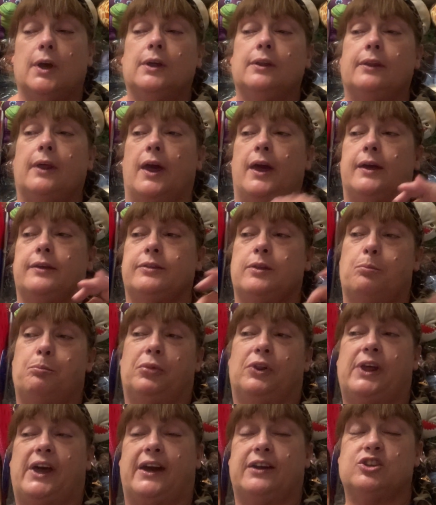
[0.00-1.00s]
Like the
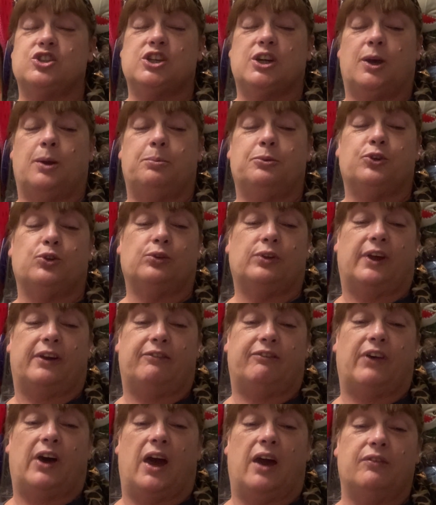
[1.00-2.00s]
black chips are like
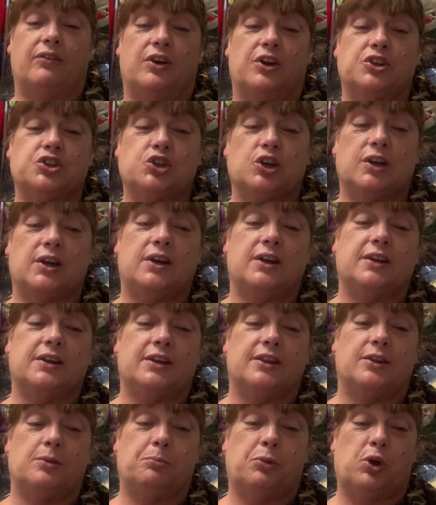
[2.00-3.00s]
500,
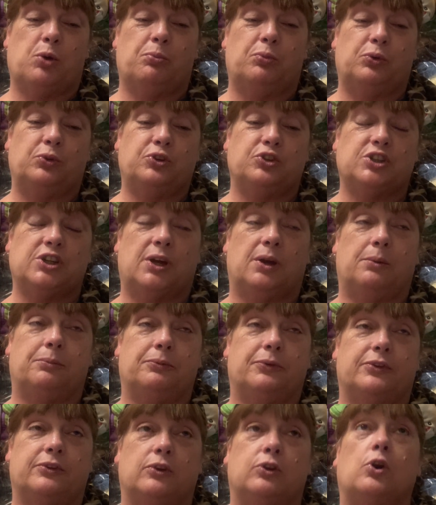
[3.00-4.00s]
and the purple chips
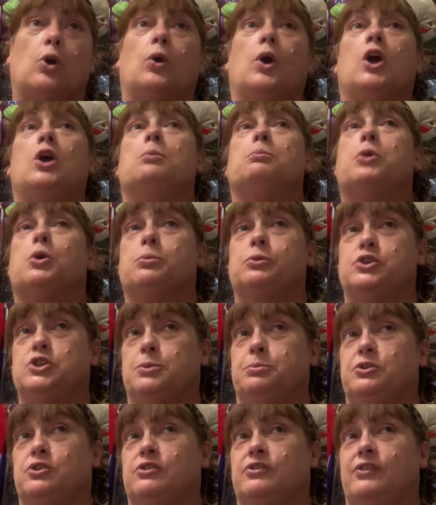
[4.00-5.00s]

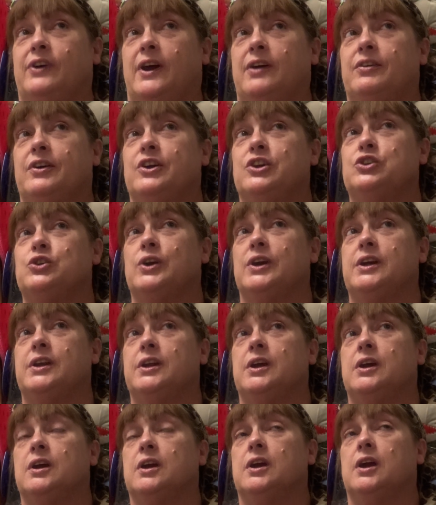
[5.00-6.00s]
are 500.
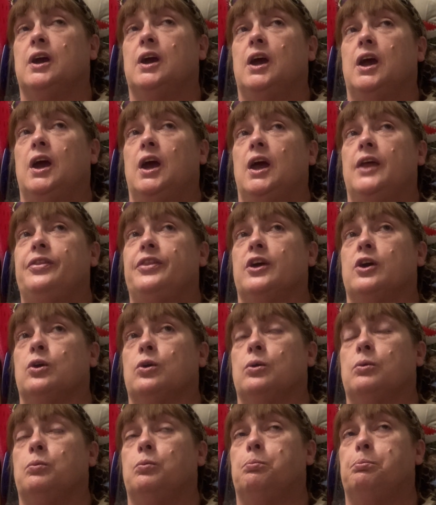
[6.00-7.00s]

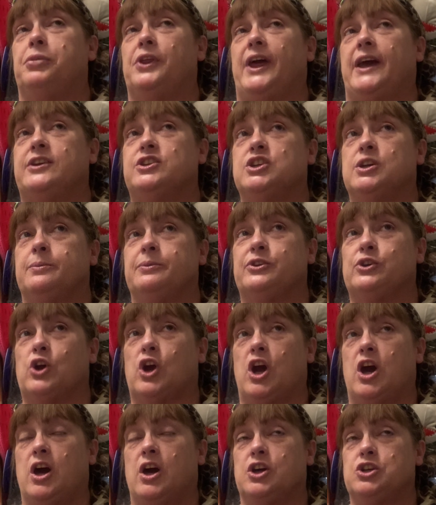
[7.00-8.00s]
The black chips are
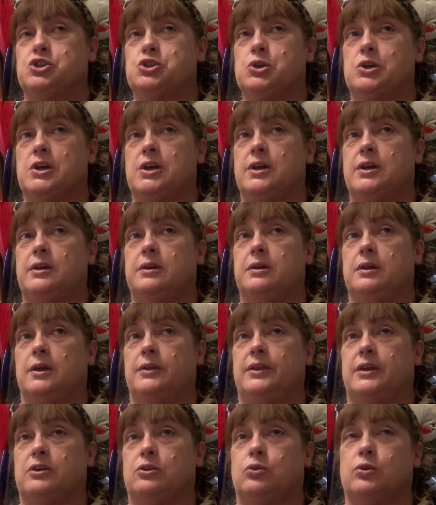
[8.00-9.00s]
100,
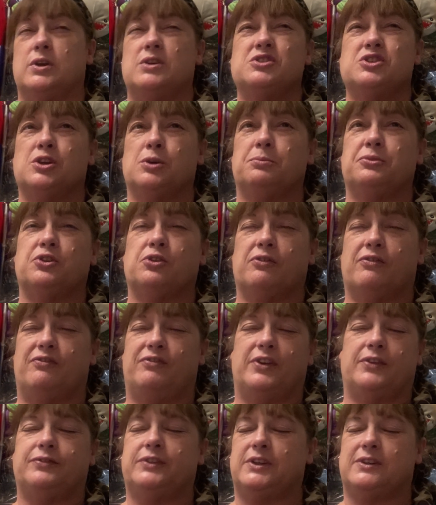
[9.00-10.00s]
and then green chips are
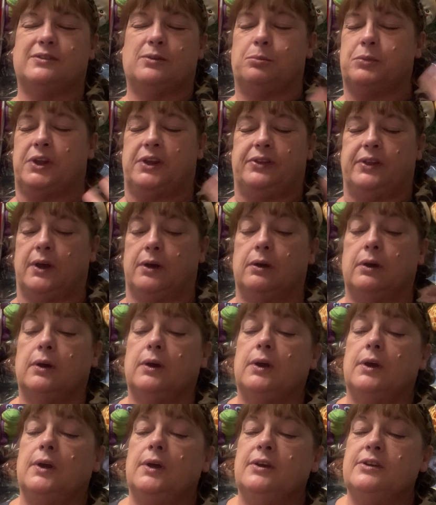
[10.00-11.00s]
50, something like that.
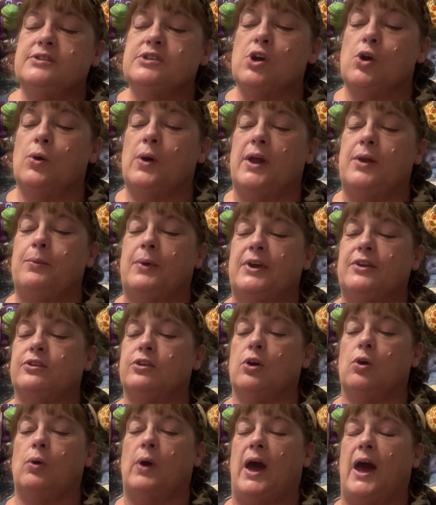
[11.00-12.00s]
So anyway,
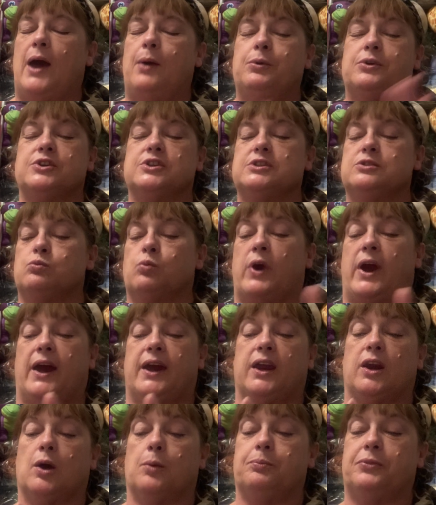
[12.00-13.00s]
so I was just
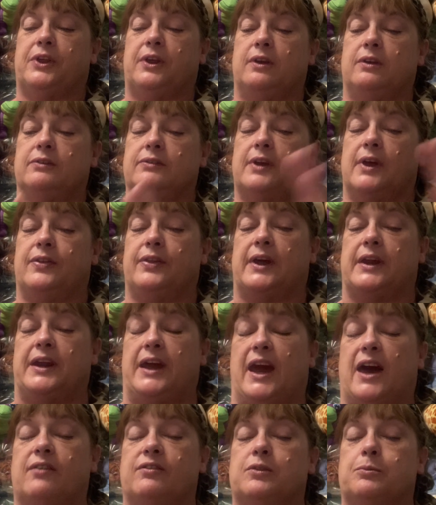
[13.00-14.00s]
racking up these and then
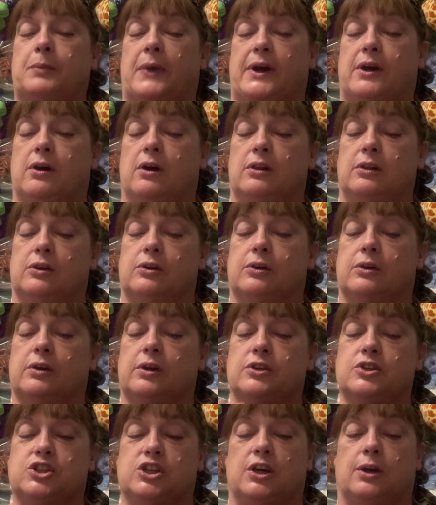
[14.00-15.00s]
having my color
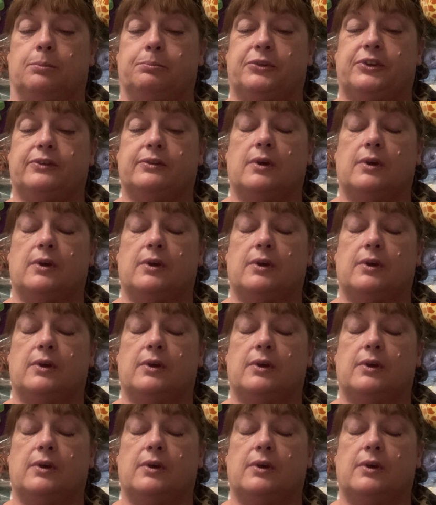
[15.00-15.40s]
chips.